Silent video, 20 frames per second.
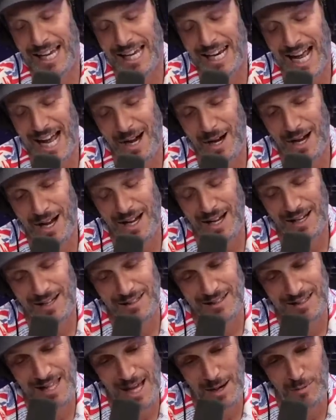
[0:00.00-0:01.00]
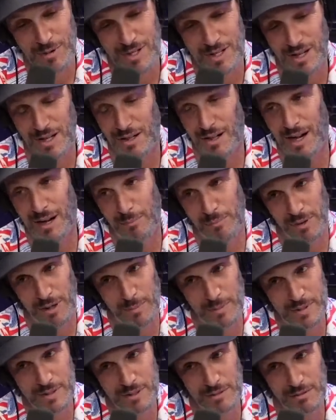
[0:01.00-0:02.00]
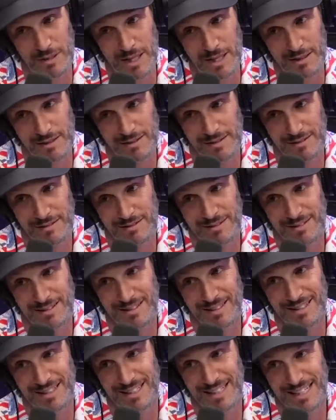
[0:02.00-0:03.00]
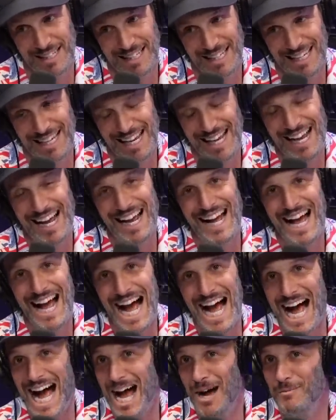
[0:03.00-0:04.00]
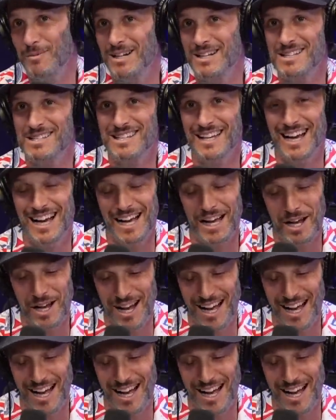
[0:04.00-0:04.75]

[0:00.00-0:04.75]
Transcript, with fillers: and I that was on purpose though. That yeah, yeah, yeah, yeah, yeah. I, I, gonna, I